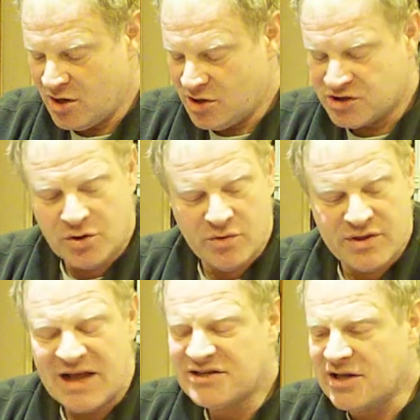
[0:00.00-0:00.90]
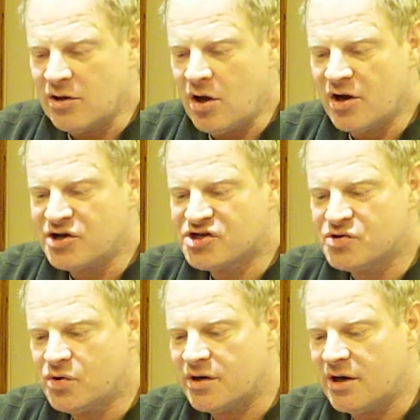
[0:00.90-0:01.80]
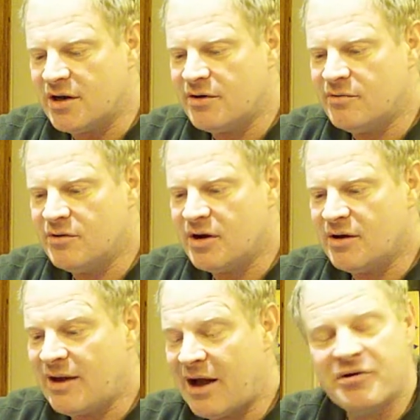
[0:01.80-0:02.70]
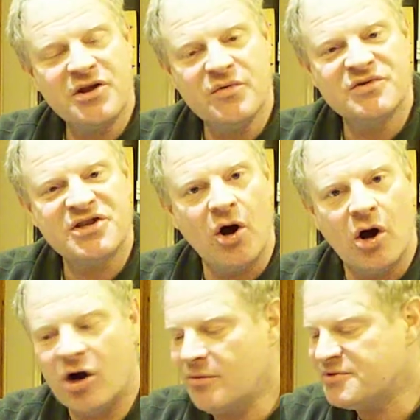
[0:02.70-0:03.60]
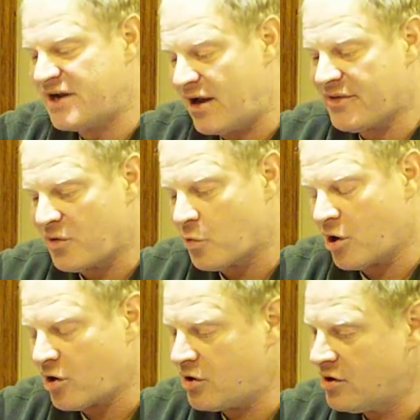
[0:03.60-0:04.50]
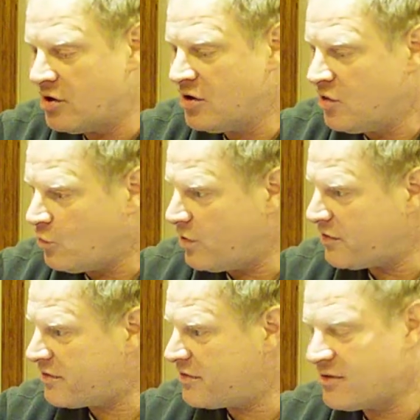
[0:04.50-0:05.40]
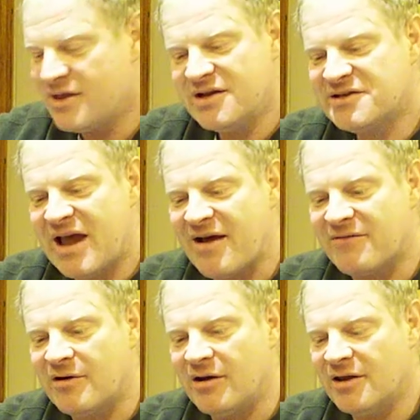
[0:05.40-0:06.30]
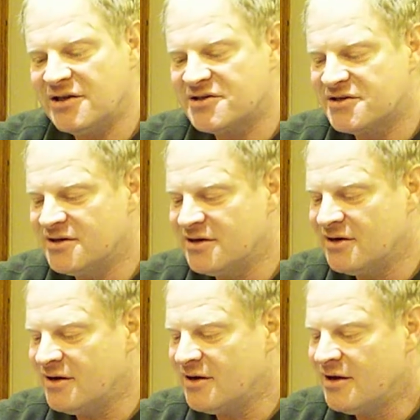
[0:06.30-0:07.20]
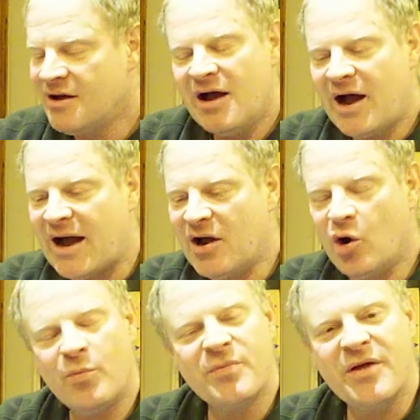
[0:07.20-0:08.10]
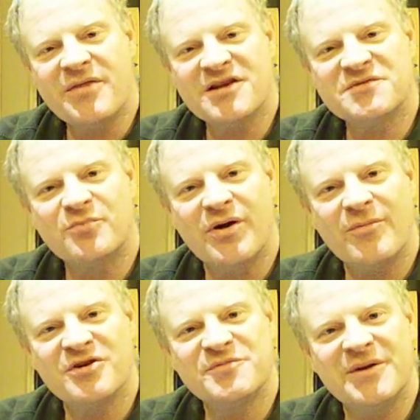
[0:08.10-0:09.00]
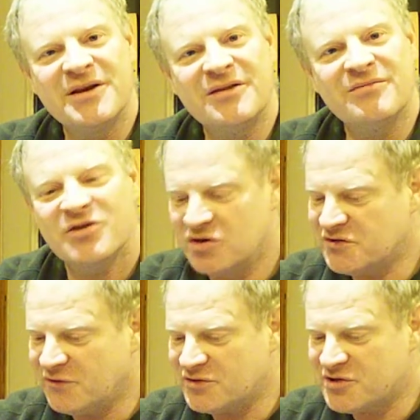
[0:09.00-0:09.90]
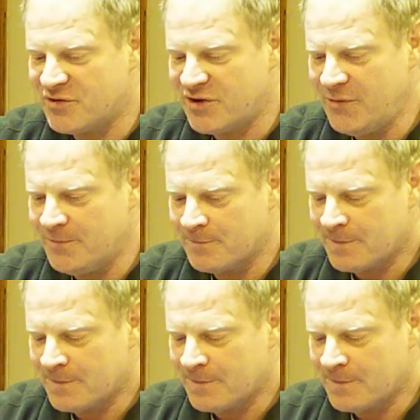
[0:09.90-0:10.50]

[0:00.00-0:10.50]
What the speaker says: So that's the long and short on how to use the arms and how they work with these half gauntlets. I hope that this primer has been useful to you.